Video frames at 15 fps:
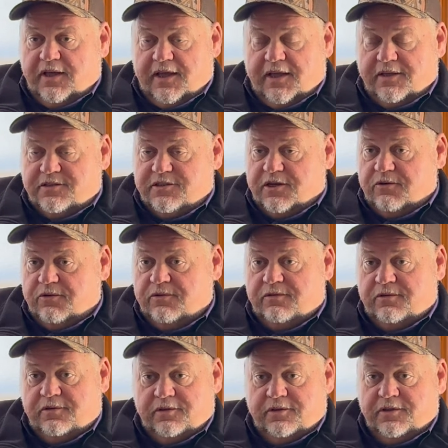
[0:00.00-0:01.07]
And so
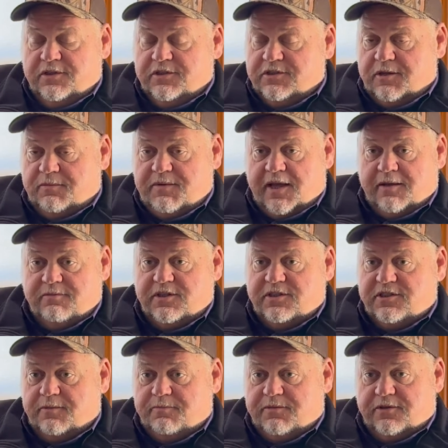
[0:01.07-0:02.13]
sometimes it's up